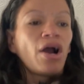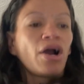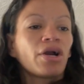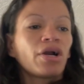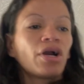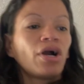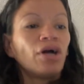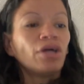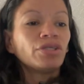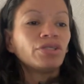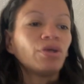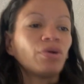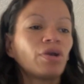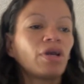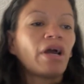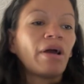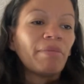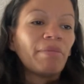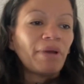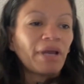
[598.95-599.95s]
are also
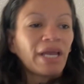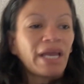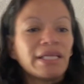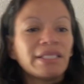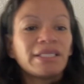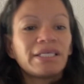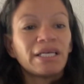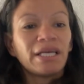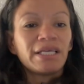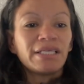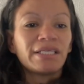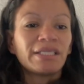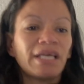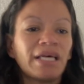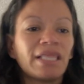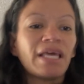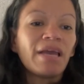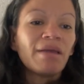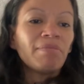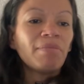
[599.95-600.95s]
come against us,
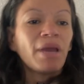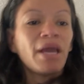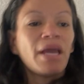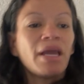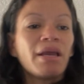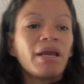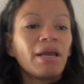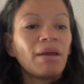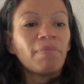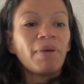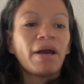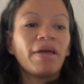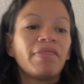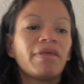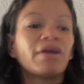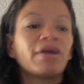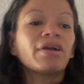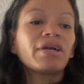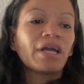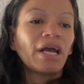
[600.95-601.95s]
that they may by
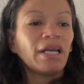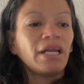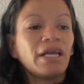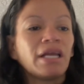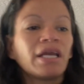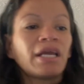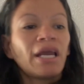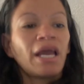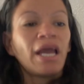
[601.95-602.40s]
their cunning